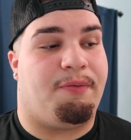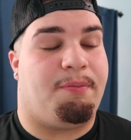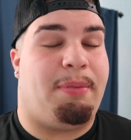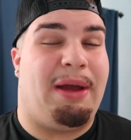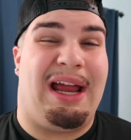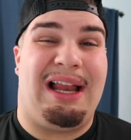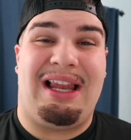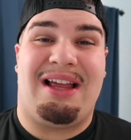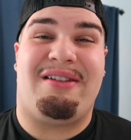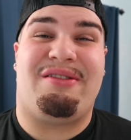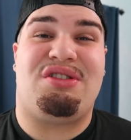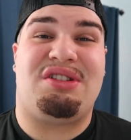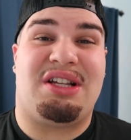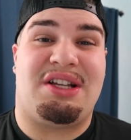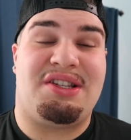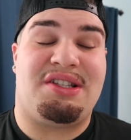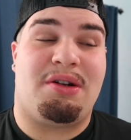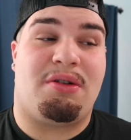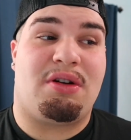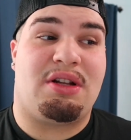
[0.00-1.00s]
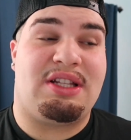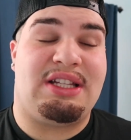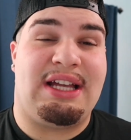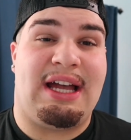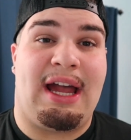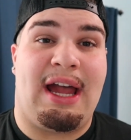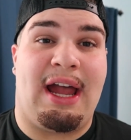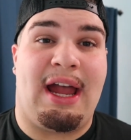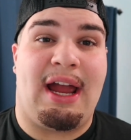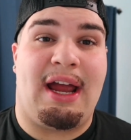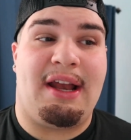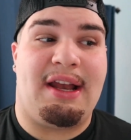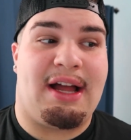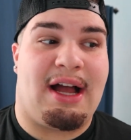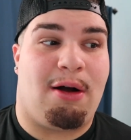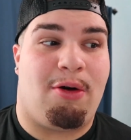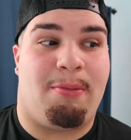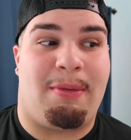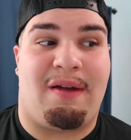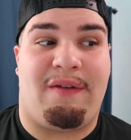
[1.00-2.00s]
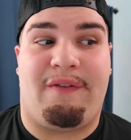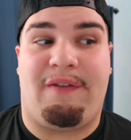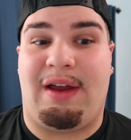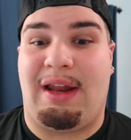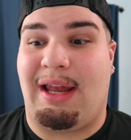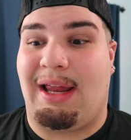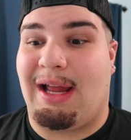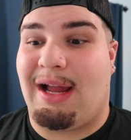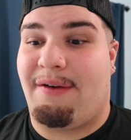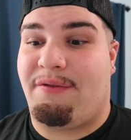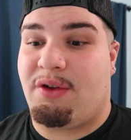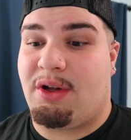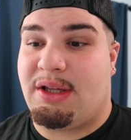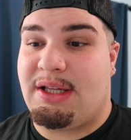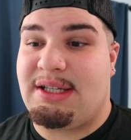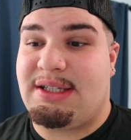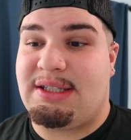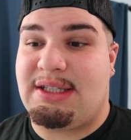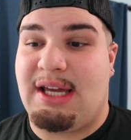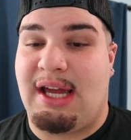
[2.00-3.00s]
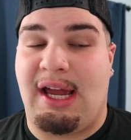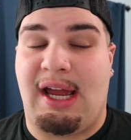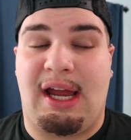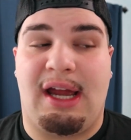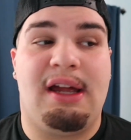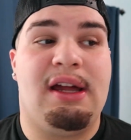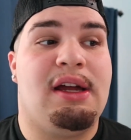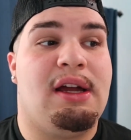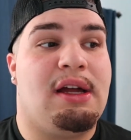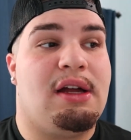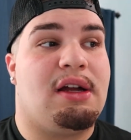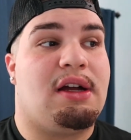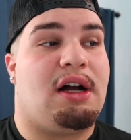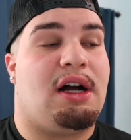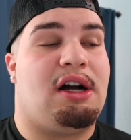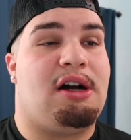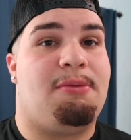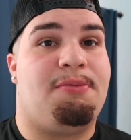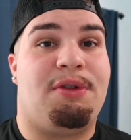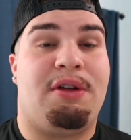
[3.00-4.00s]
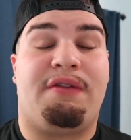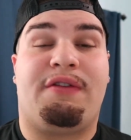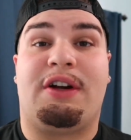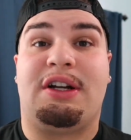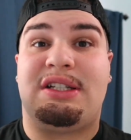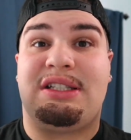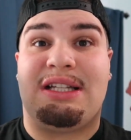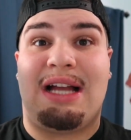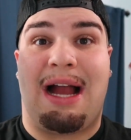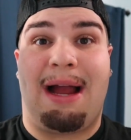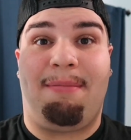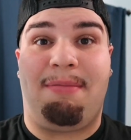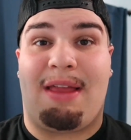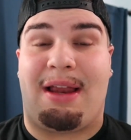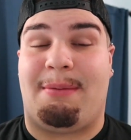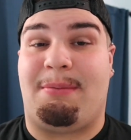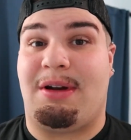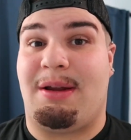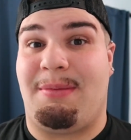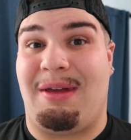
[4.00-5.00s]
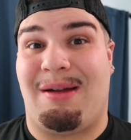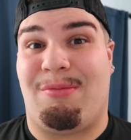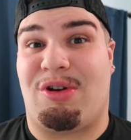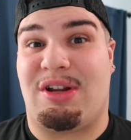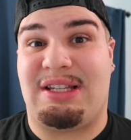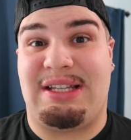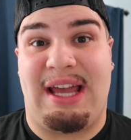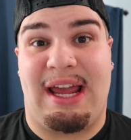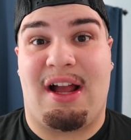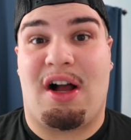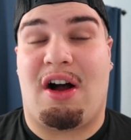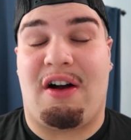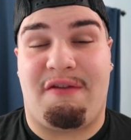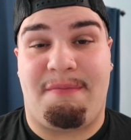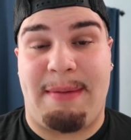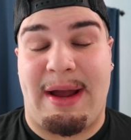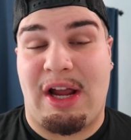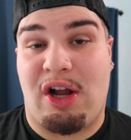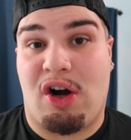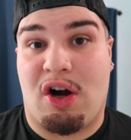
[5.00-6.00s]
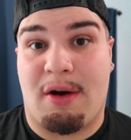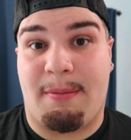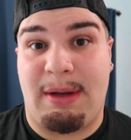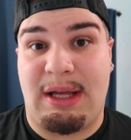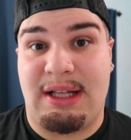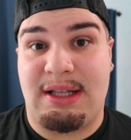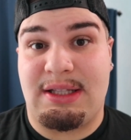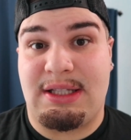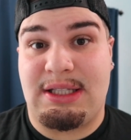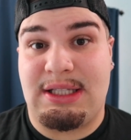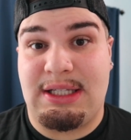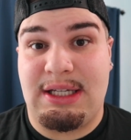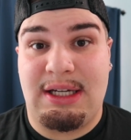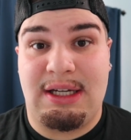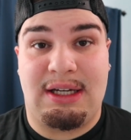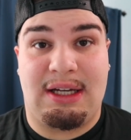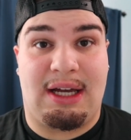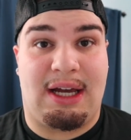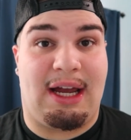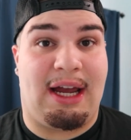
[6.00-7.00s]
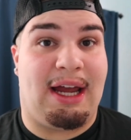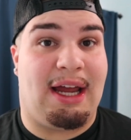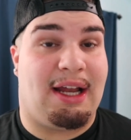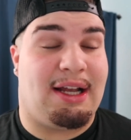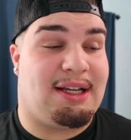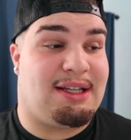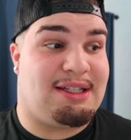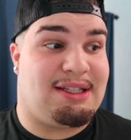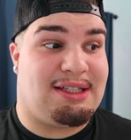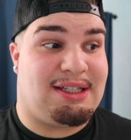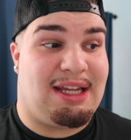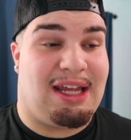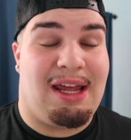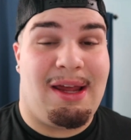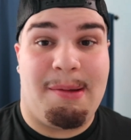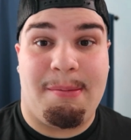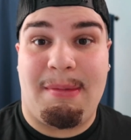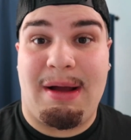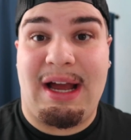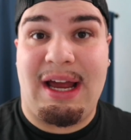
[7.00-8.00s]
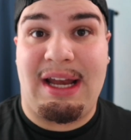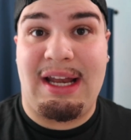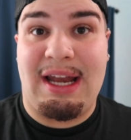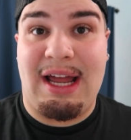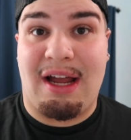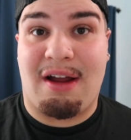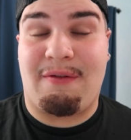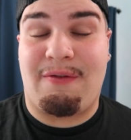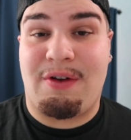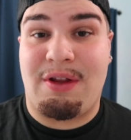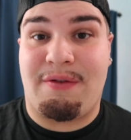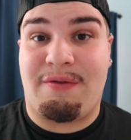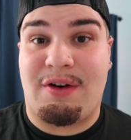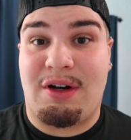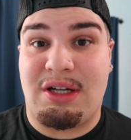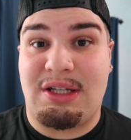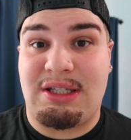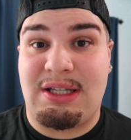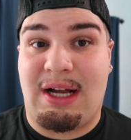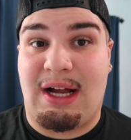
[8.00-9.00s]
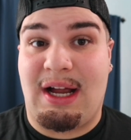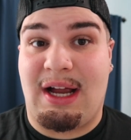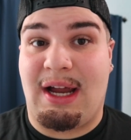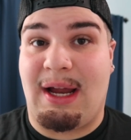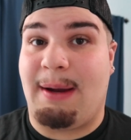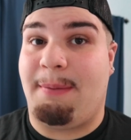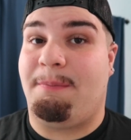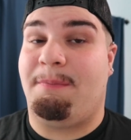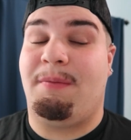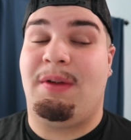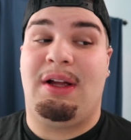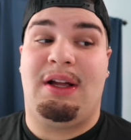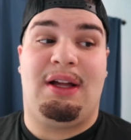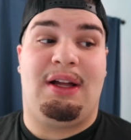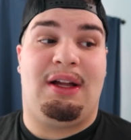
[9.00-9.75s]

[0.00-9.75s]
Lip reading: Pain levels on 0 to 10, how am I feeling after this day? The first time that I'm going to be able to take off my garment and see my neck for the first time.